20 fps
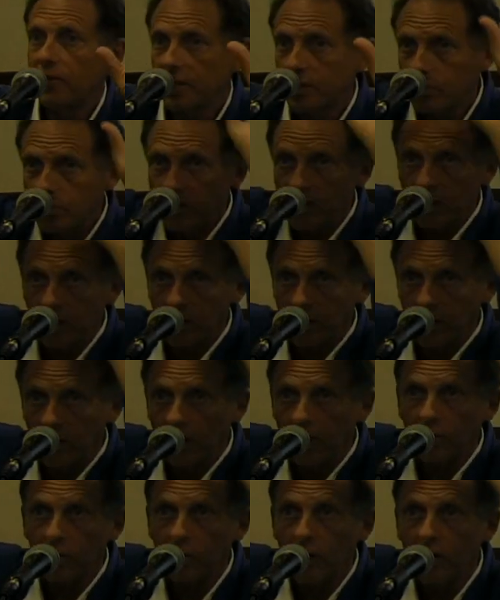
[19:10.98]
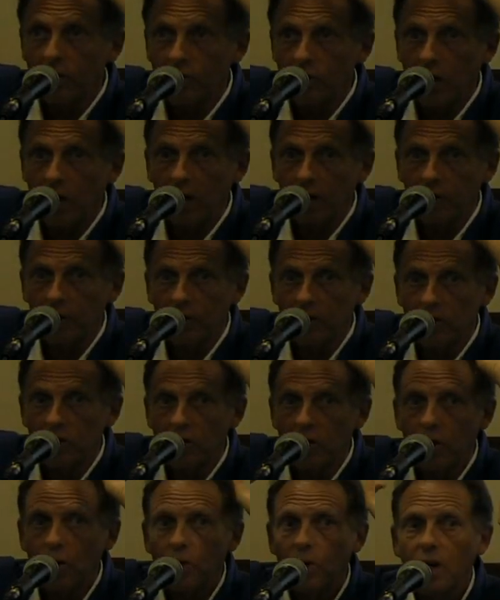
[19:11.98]
this particular, on the crown chakra.
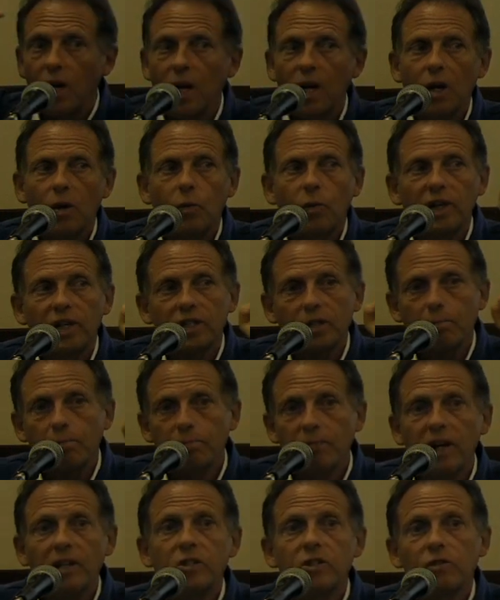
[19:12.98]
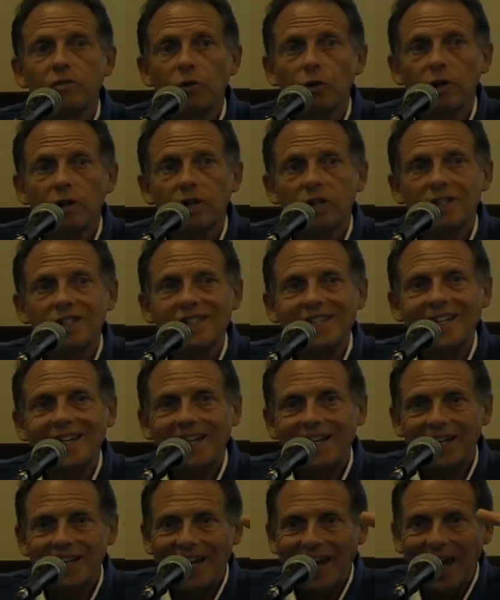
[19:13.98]
So when it's a bunch of organs,
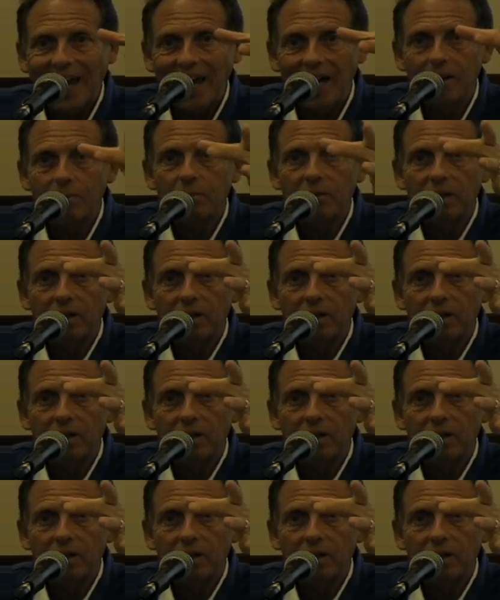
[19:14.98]
it can